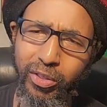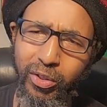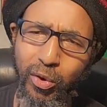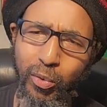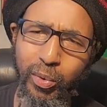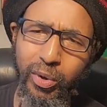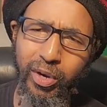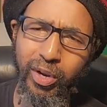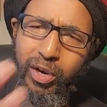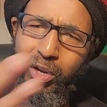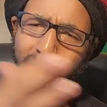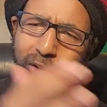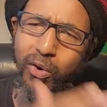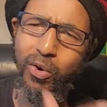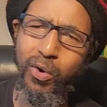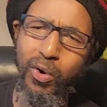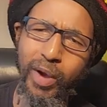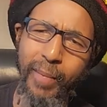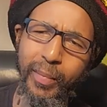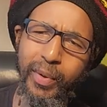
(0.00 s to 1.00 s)
So I'm
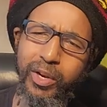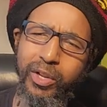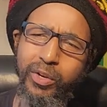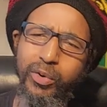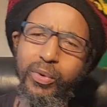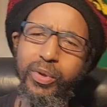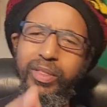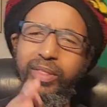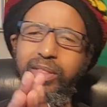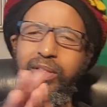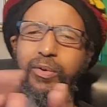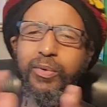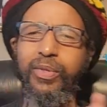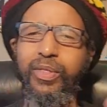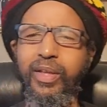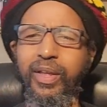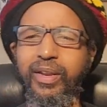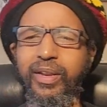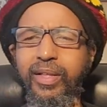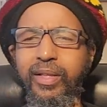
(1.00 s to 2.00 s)
going to do a
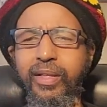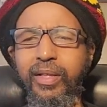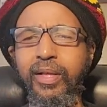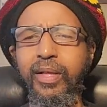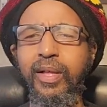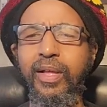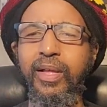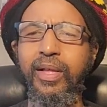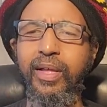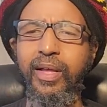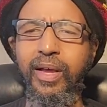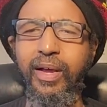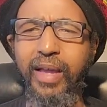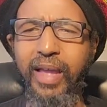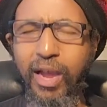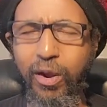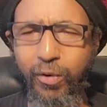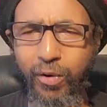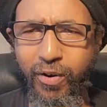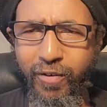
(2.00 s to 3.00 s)
series on the
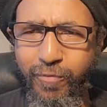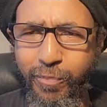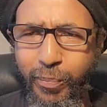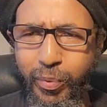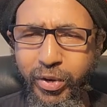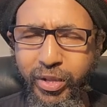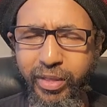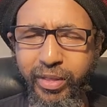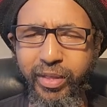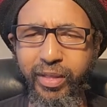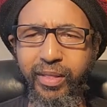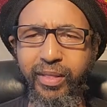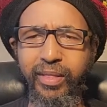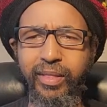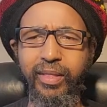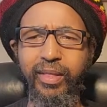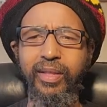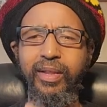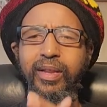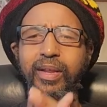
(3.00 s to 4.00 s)
era of
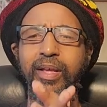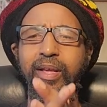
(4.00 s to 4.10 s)
princes,